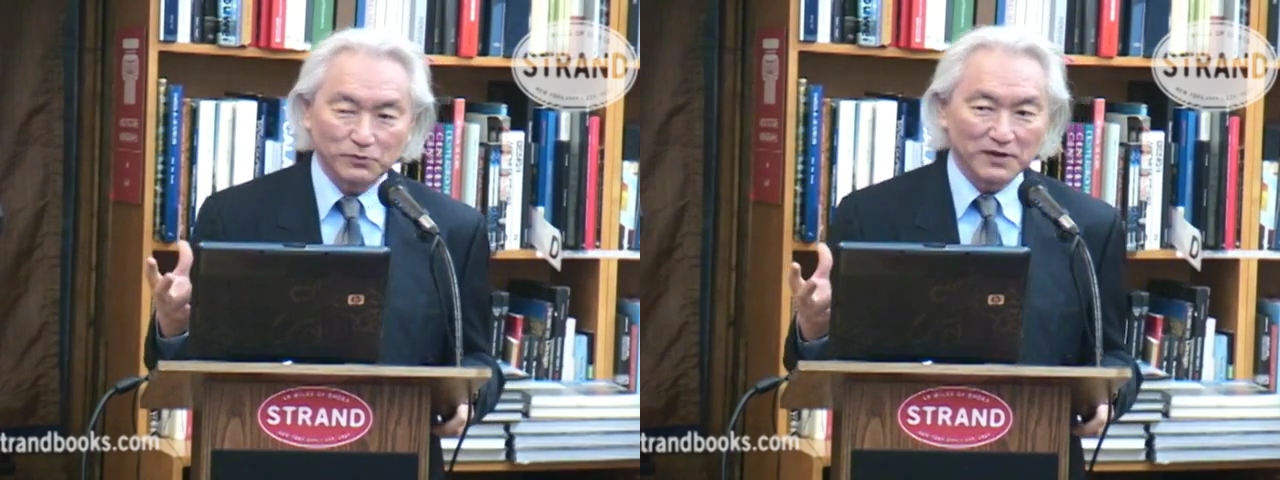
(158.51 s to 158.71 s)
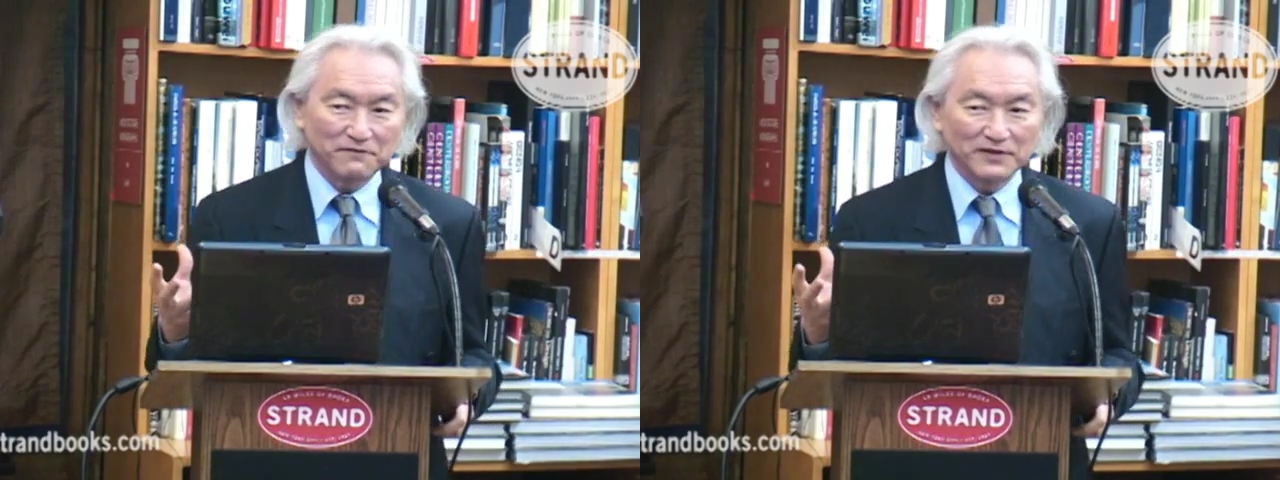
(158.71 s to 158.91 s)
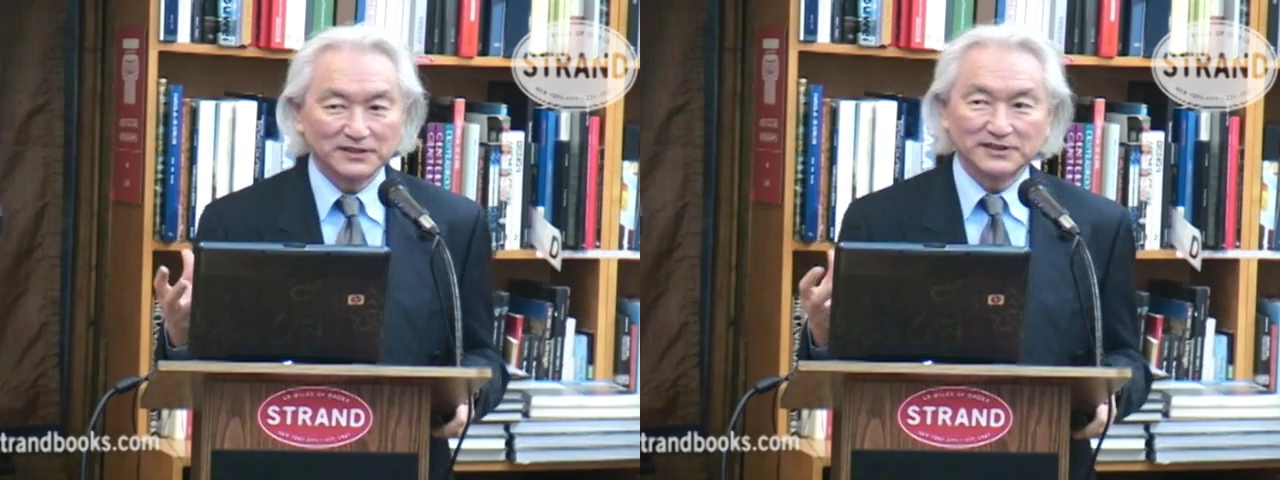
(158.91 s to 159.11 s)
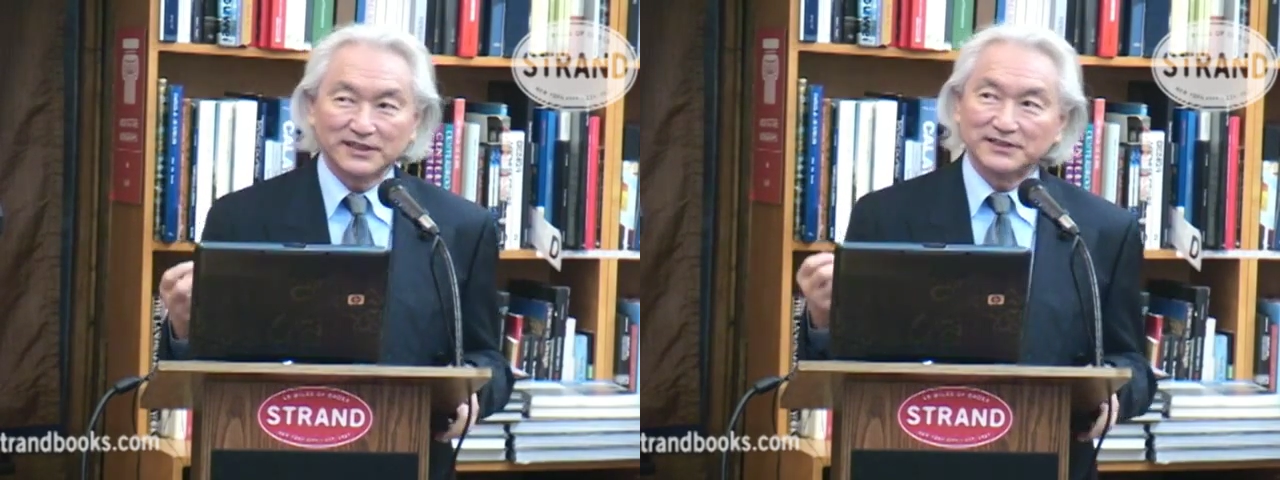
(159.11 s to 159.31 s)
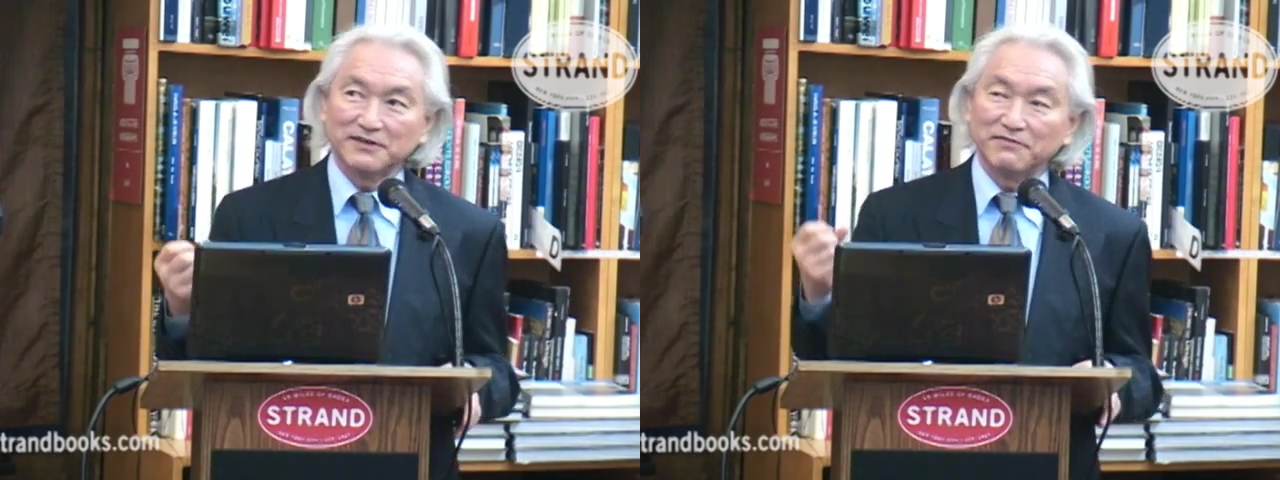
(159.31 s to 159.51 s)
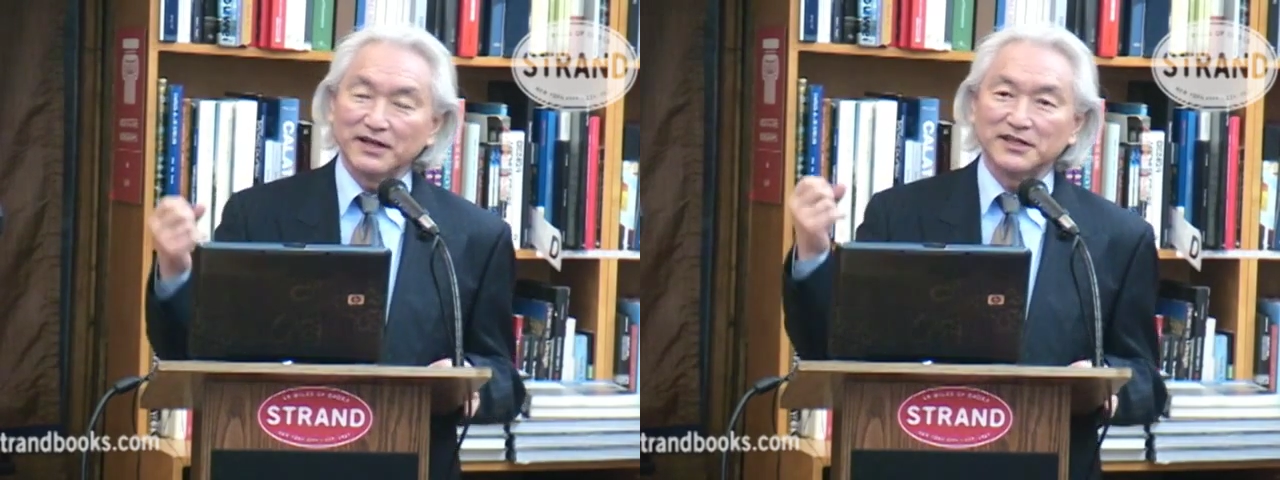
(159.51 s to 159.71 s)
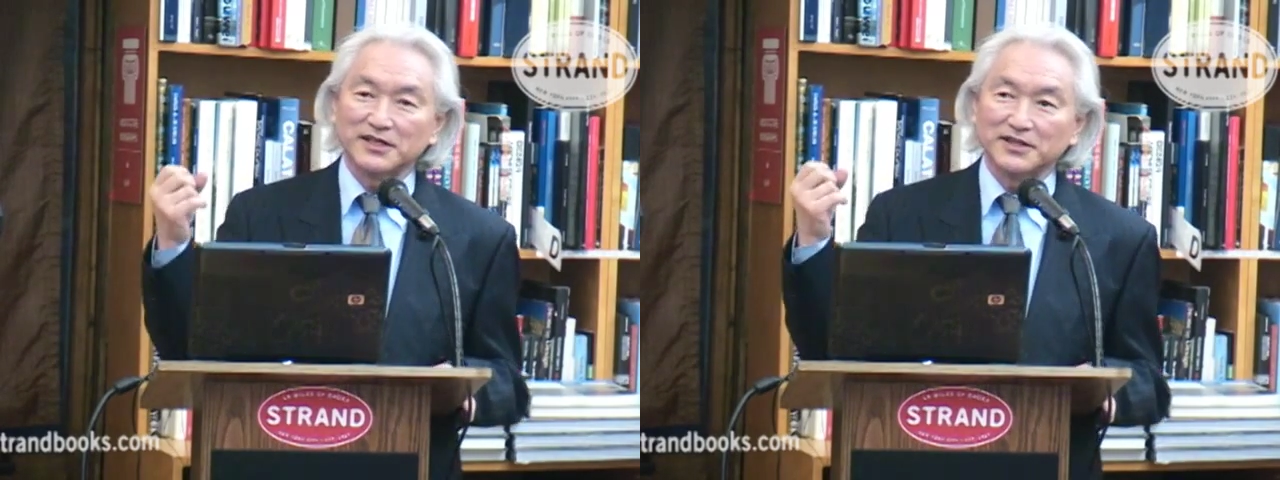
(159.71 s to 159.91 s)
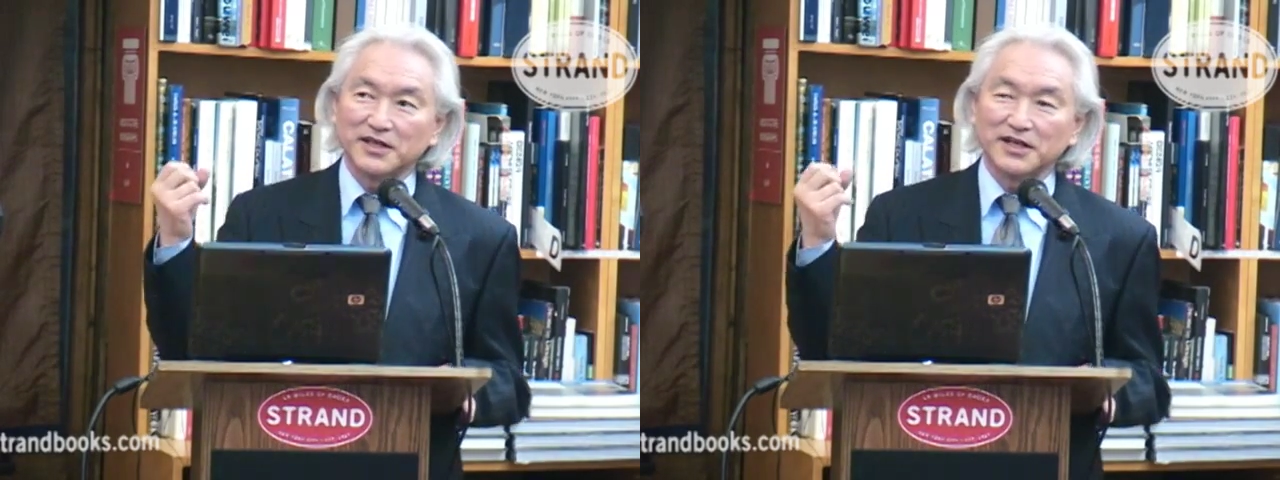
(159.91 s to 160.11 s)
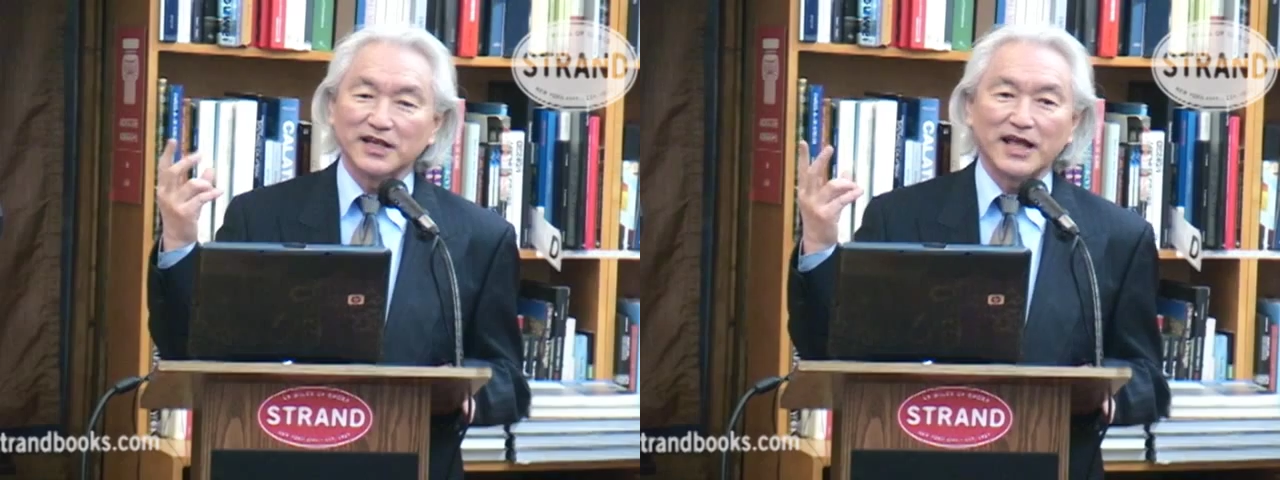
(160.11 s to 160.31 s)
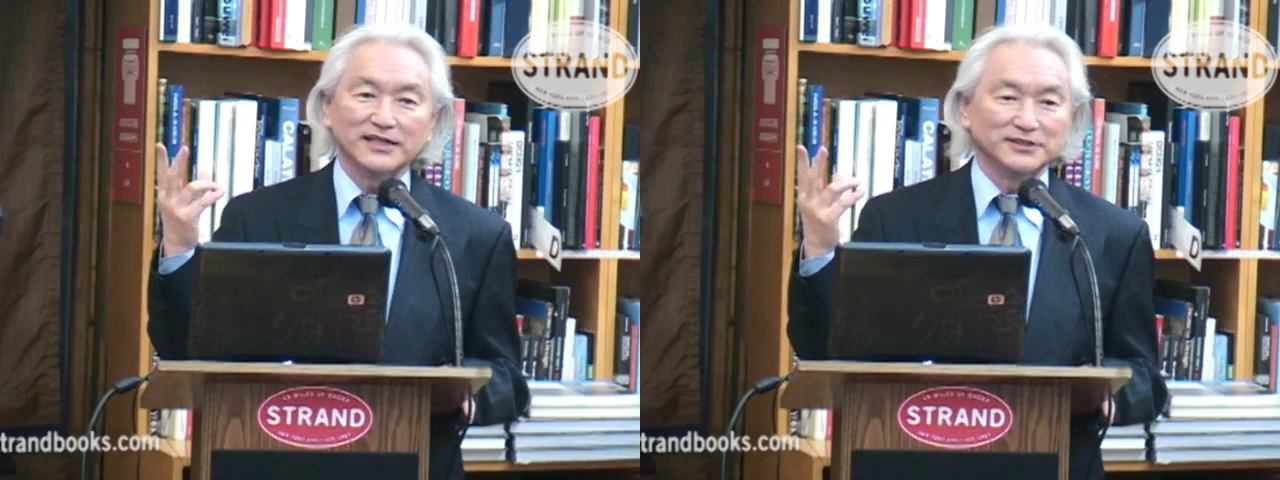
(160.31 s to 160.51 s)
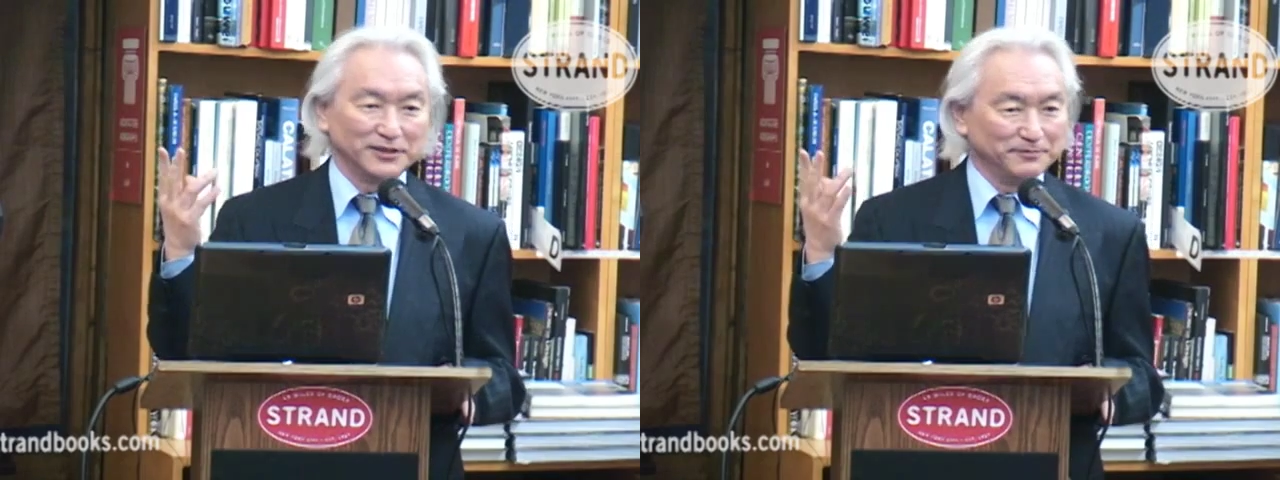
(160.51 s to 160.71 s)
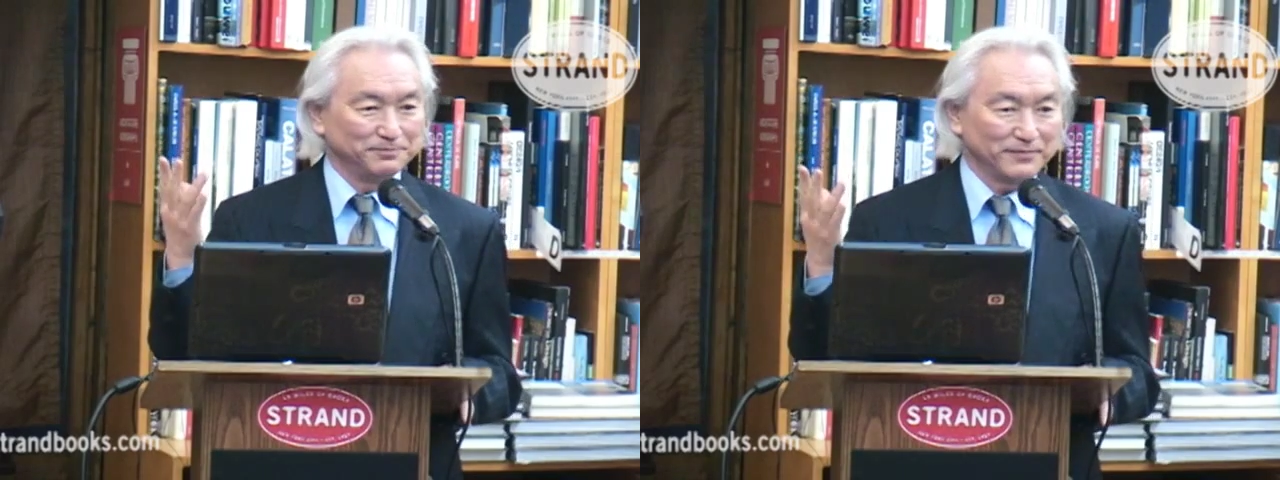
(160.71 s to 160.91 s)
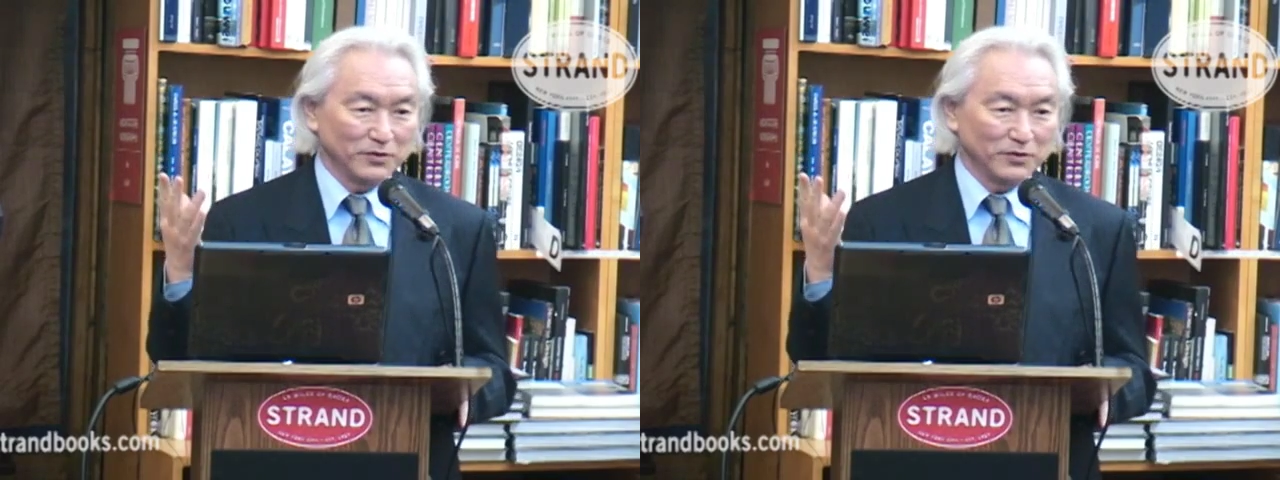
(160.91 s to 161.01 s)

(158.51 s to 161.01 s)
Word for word: We physicists invented the laser.